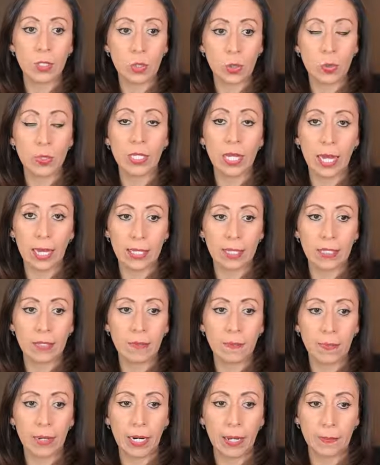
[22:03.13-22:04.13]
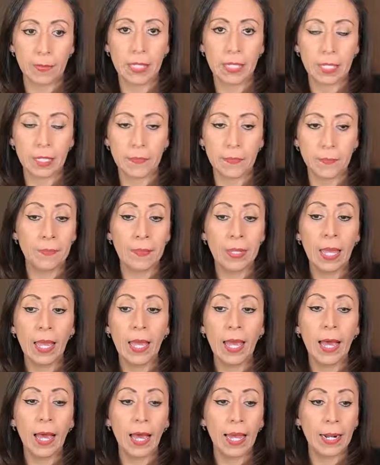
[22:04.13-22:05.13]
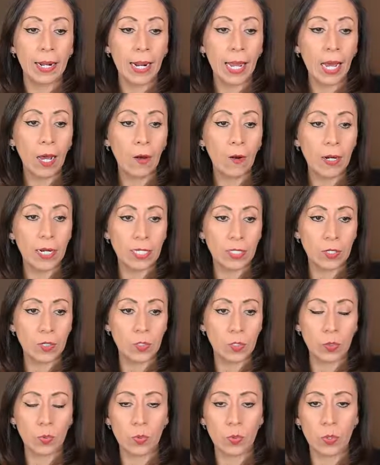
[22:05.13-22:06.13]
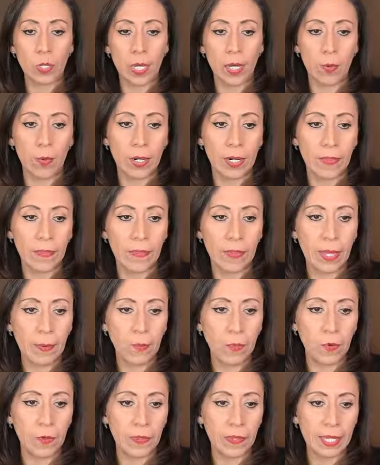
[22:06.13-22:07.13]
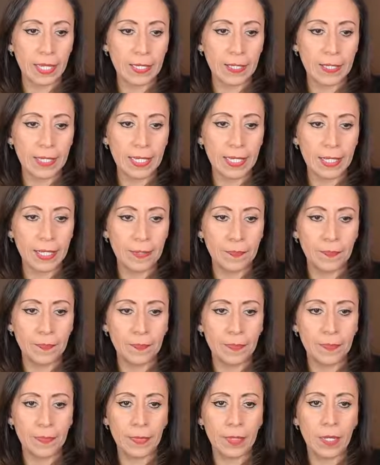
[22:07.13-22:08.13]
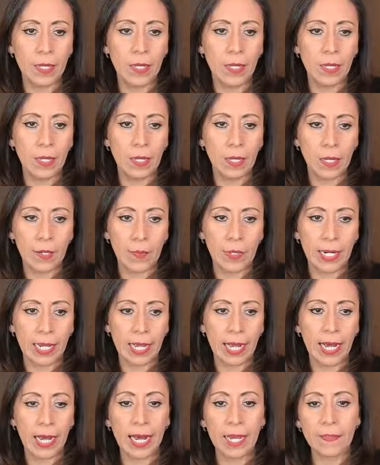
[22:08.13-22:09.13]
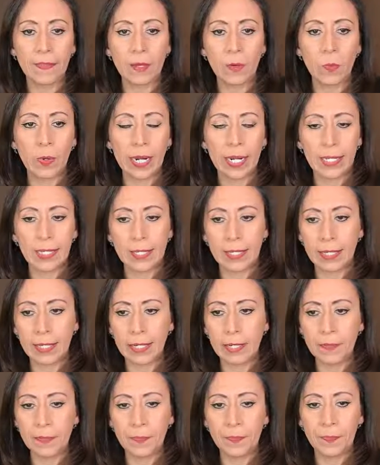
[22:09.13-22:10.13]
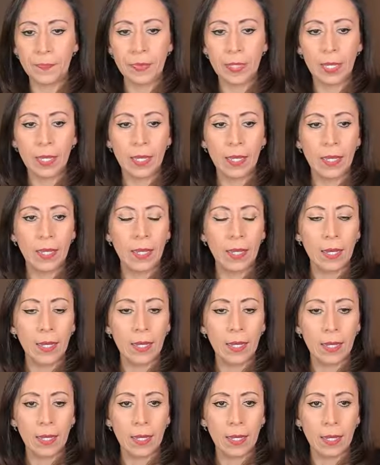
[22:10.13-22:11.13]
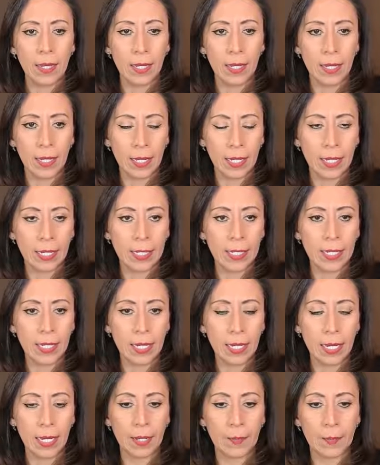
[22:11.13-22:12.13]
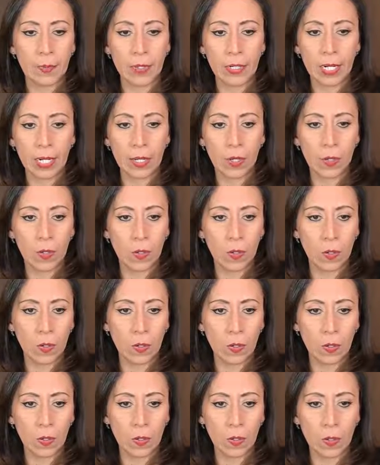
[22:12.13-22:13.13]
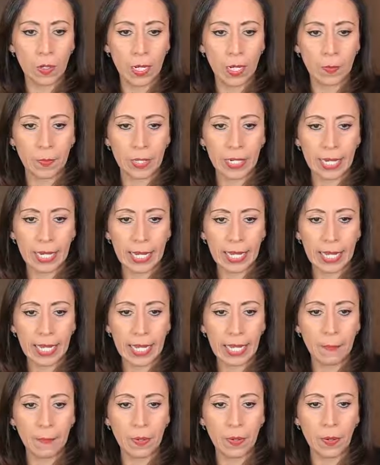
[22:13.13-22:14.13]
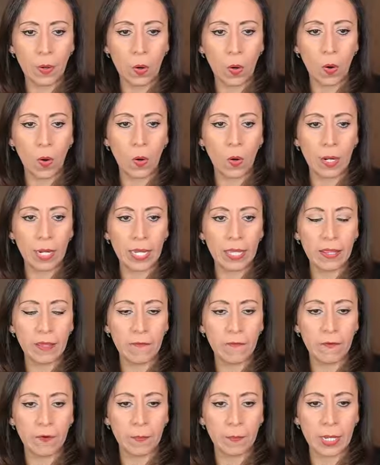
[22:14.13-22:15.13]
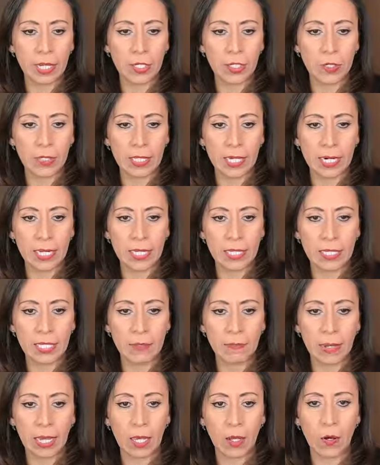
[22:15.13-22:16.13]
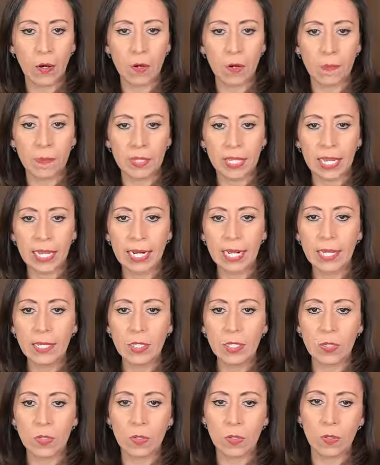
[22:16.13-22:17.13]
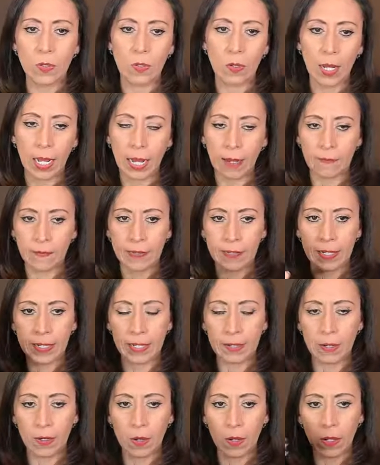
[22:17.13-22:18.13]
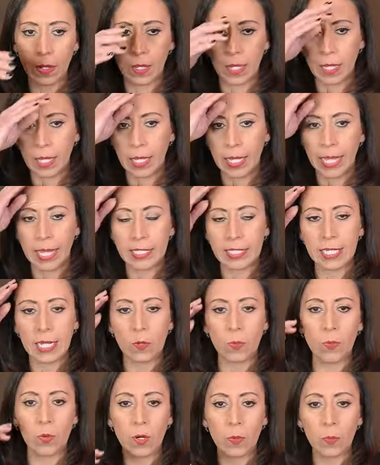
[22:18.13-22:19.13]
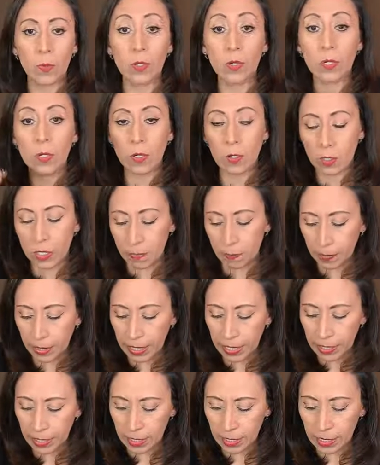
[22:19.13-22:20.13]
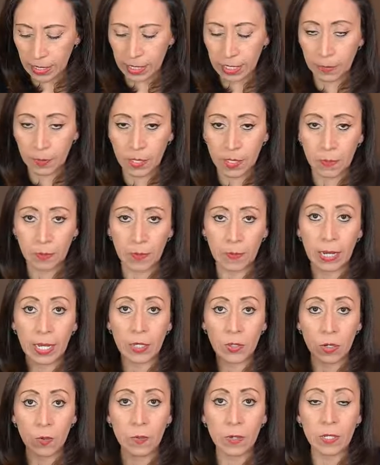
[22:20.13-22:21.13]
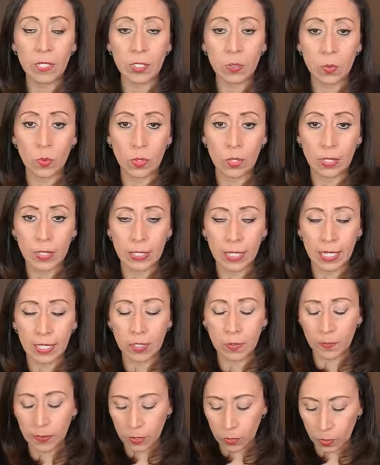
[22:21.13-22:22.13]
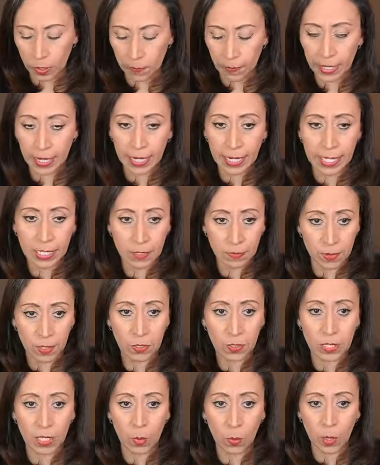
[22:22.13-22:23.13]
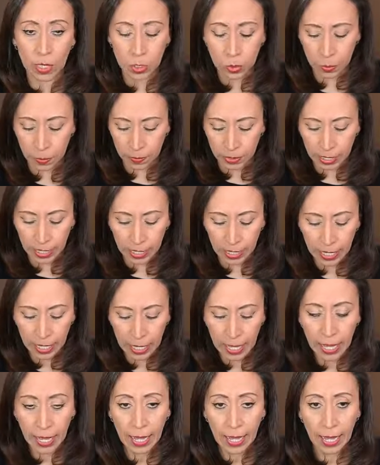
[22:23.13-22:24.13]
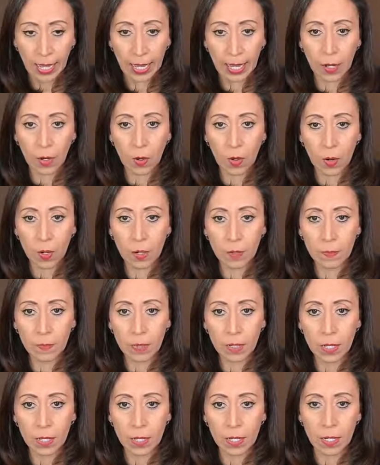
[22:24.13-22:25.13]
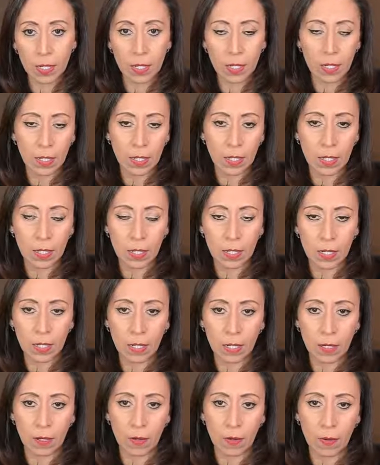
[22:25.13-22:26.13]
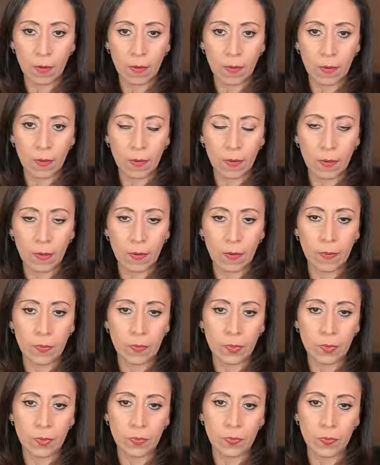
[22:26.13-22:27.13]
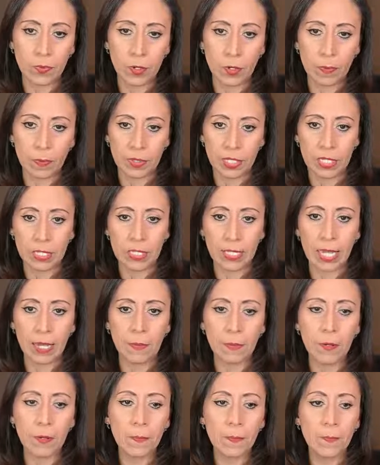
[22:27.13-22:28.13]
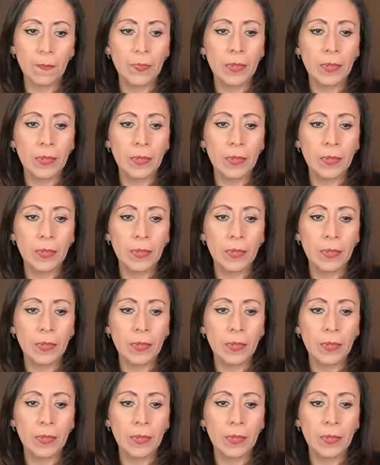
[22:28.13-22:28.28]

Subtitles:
to that parameter. And now let's go to our demo nested. I'm going to hide the queries here. And I'm going to keep only the information that is in my column data. So after Excel workbook closing parentheses, I'm going to provide double set of square brackets because I want to bring a column from this table